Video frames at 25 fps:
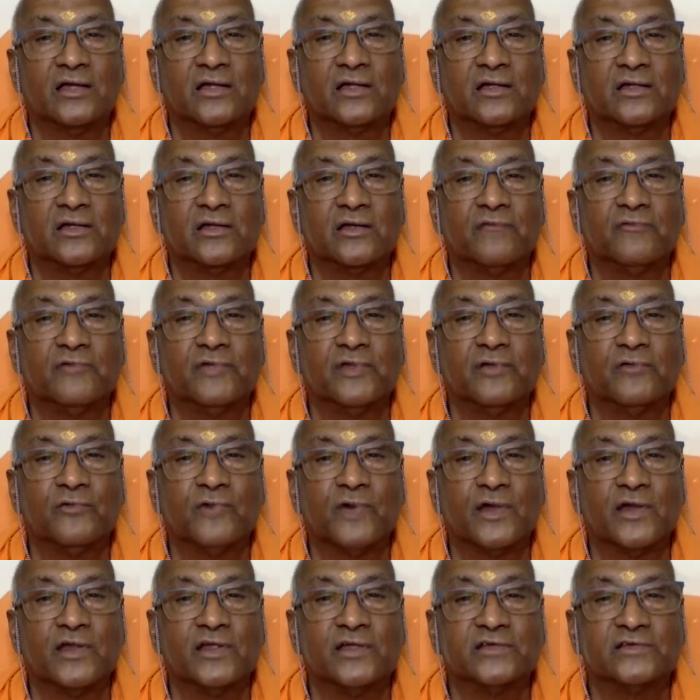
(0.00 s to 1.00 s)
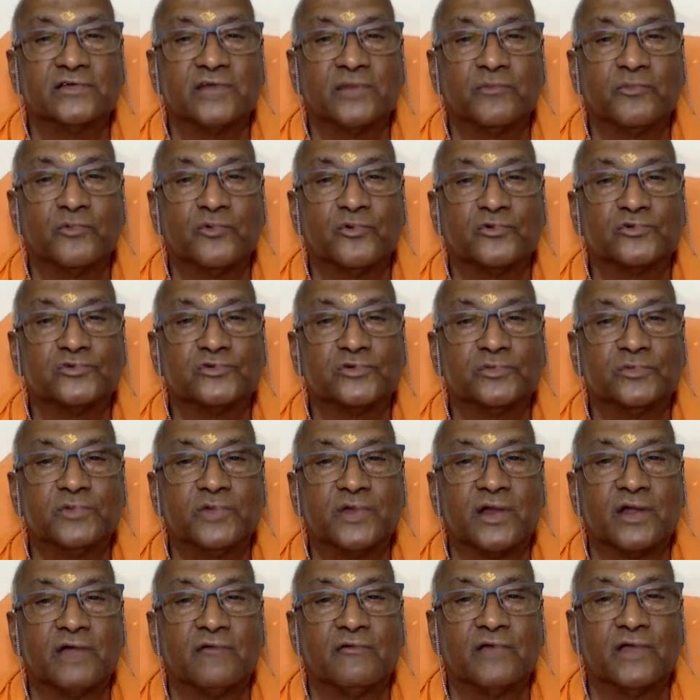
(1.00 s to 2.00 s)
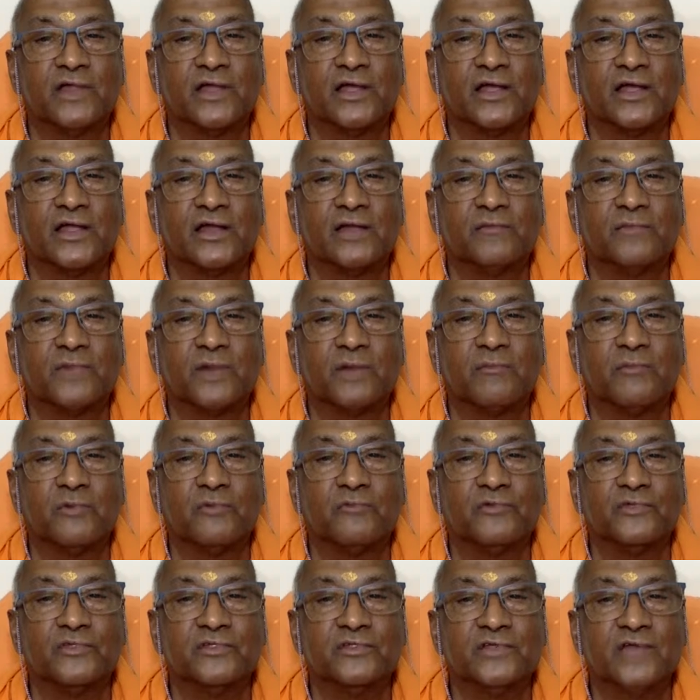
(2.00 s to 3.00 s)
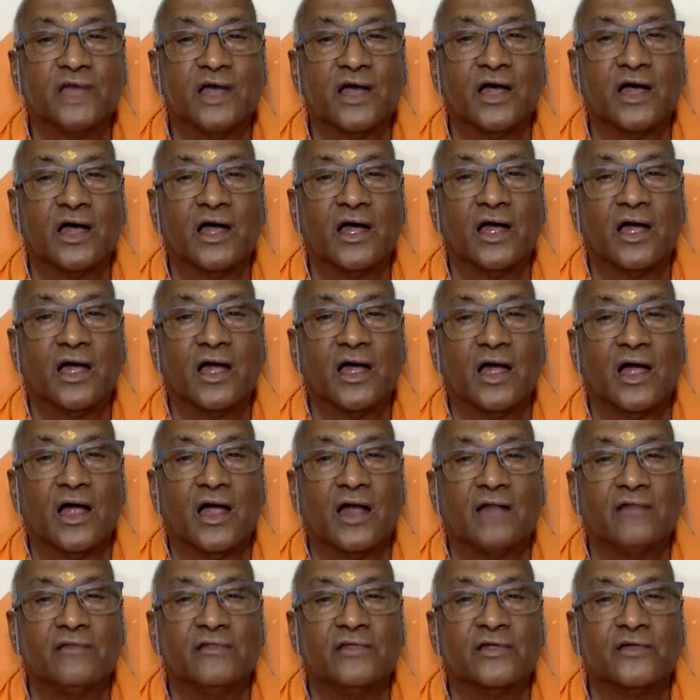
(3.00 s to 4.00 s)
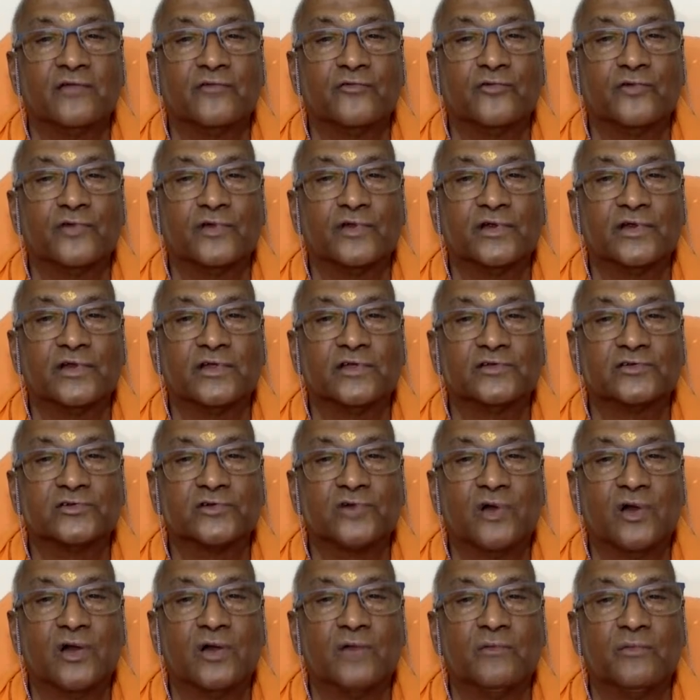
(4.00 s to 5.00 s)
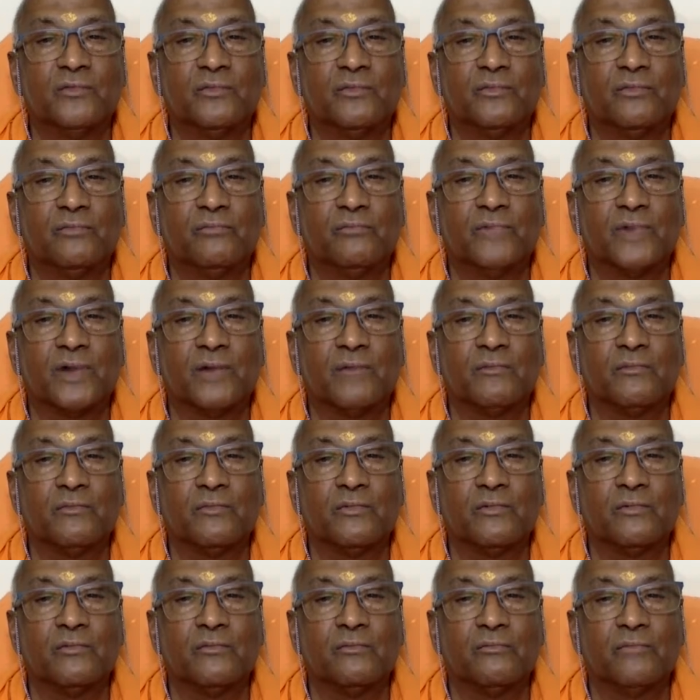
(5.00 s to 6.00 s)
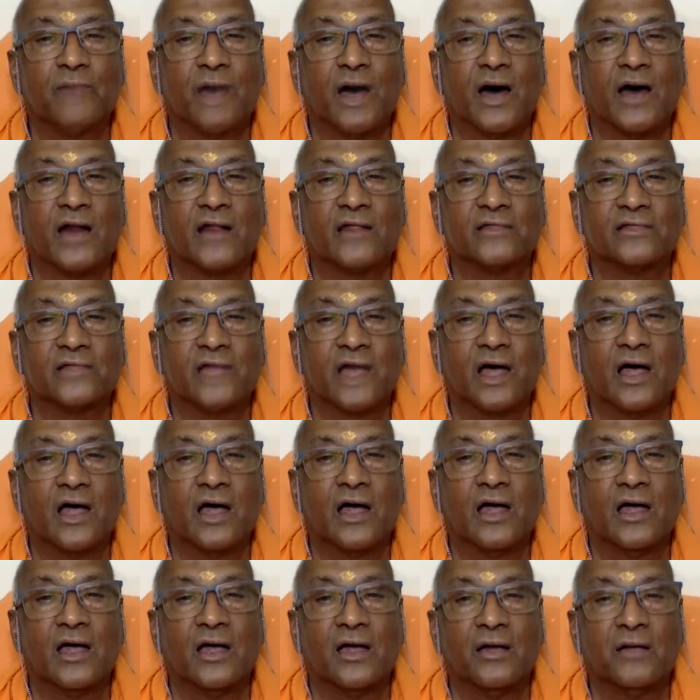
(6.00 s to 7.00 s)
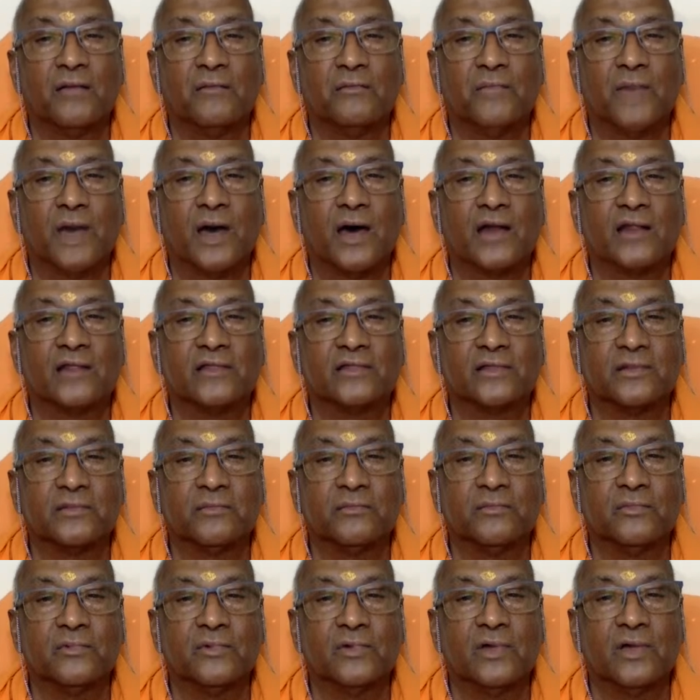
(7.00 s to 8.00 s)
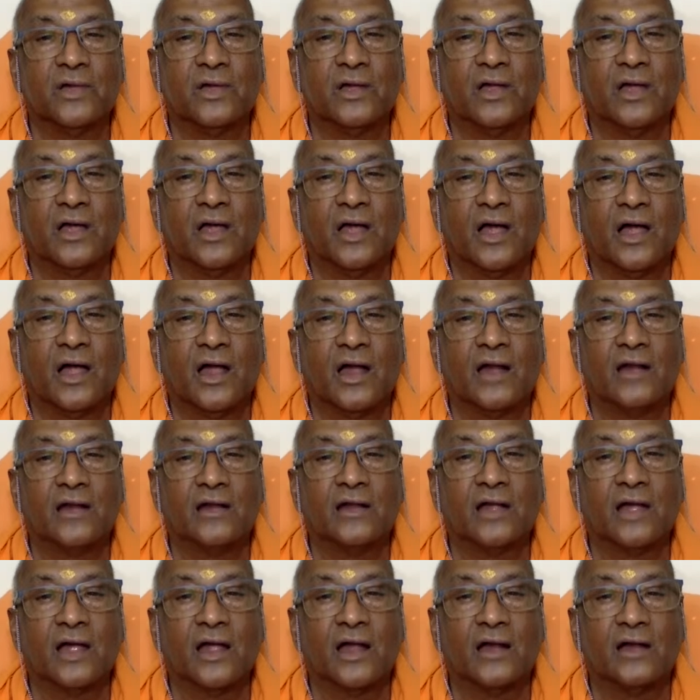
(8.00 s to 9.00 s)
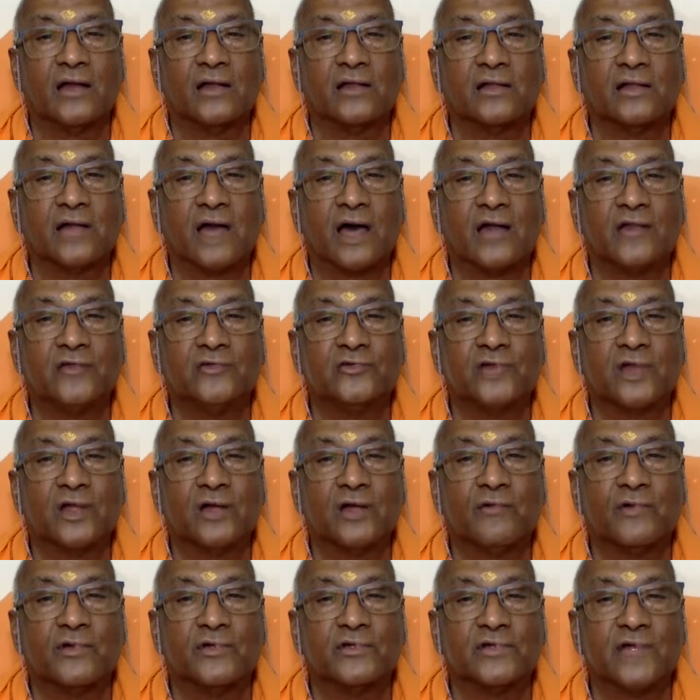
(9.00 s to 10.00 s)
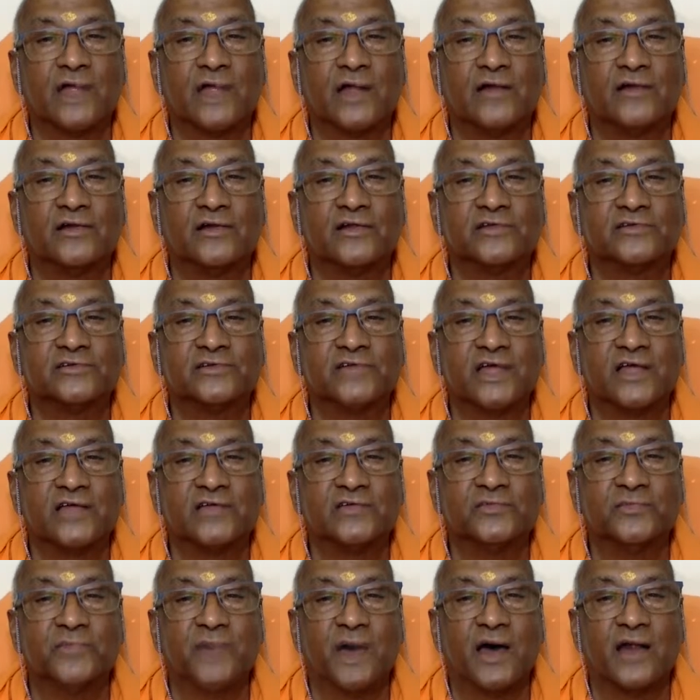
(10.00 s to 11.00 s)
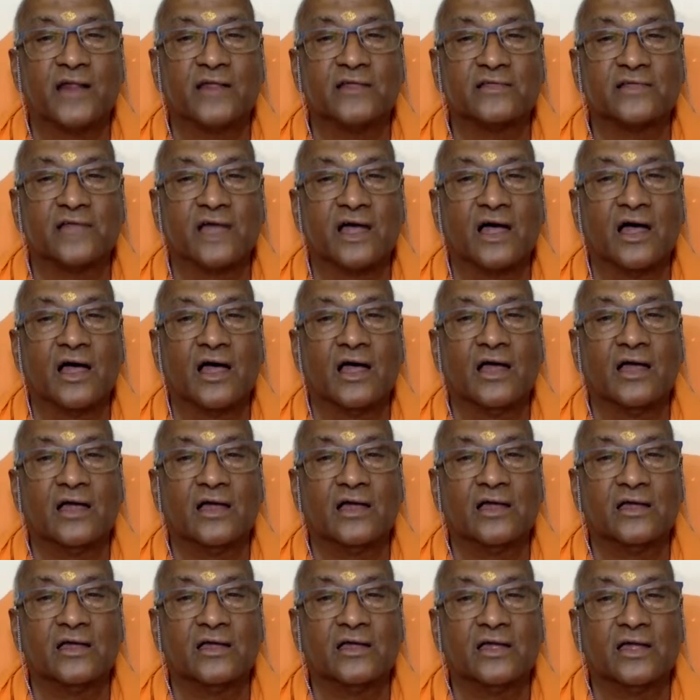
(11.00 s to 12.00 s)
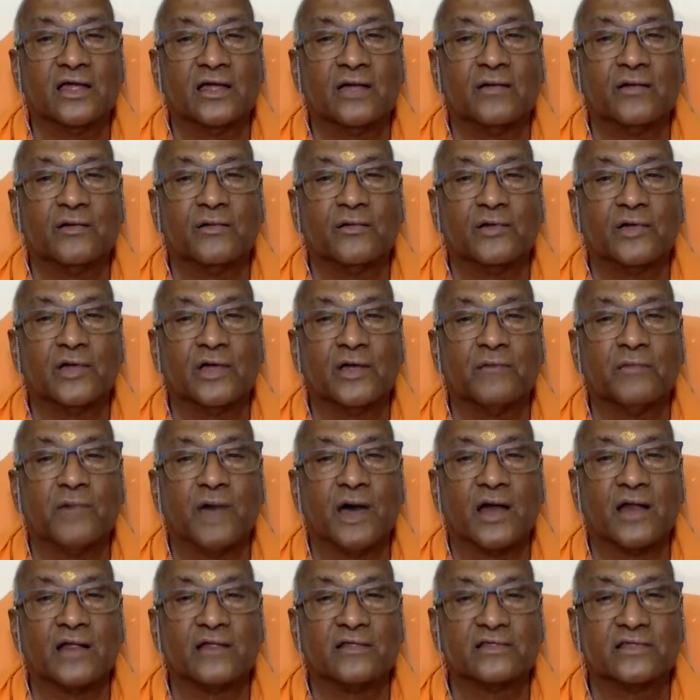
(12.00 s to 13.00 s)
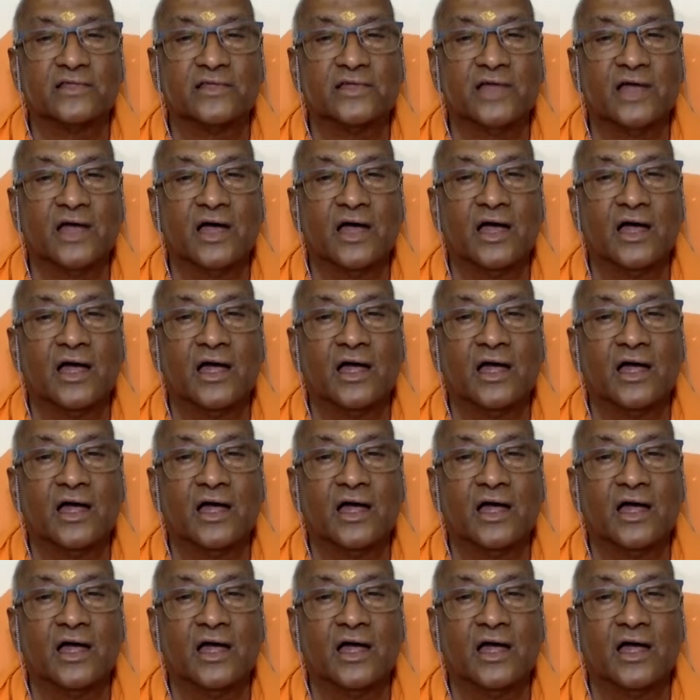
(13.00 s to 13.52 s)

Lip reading: Everyone is supposed to be reveling in Brahma Vidya, and therefore it is called Brahma Bharata, Bharatam. And Arjuna was addressed as Bharata. Hey Bharatiya,